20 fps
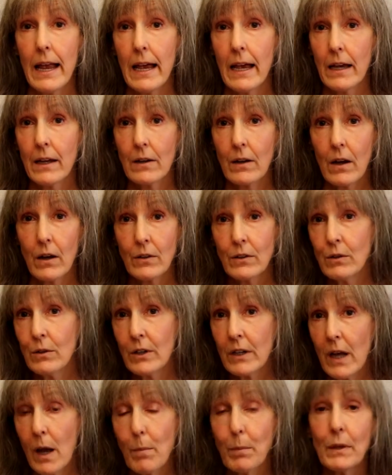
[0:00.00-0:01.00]
And I'll do
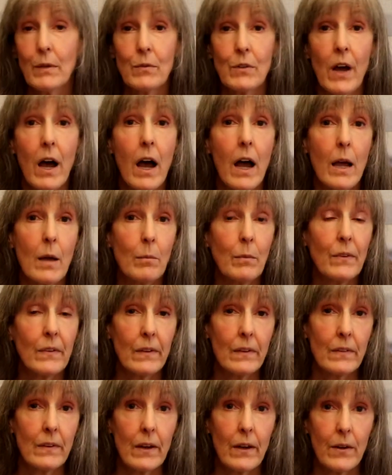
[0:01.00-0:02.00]
it a couple of
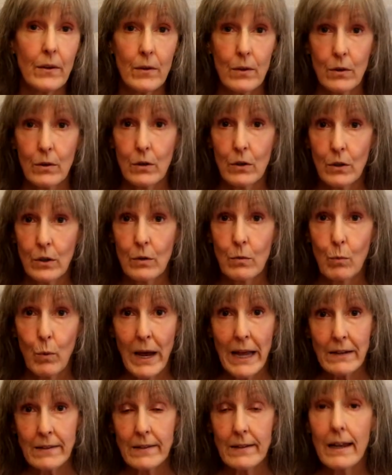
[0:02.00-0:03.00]
times until they're good and
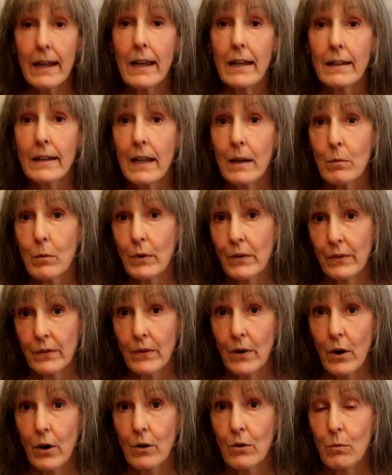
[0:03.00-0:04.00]
wet, and then we'll
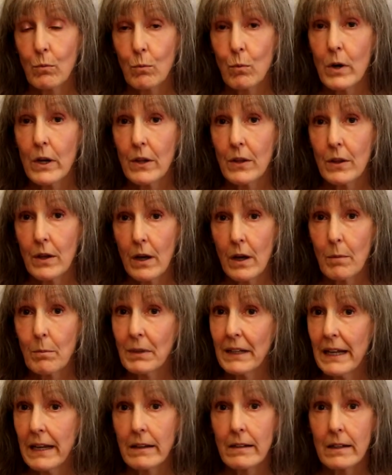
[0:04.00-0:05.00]
start with
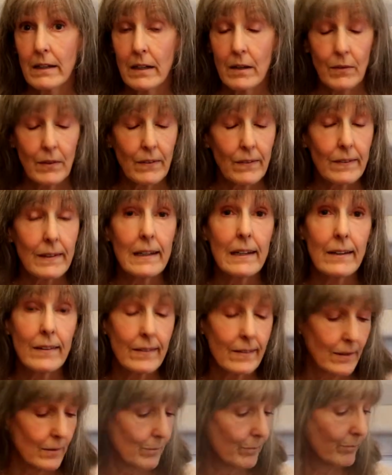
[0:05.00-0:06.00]
planting of the
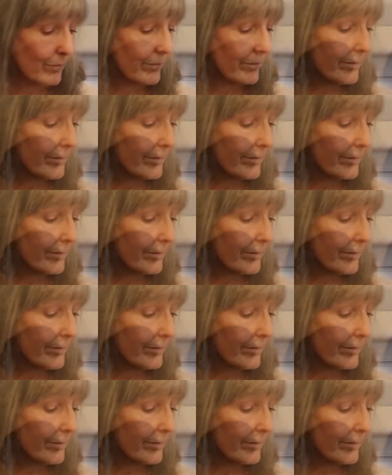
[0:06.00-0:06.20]
seeds.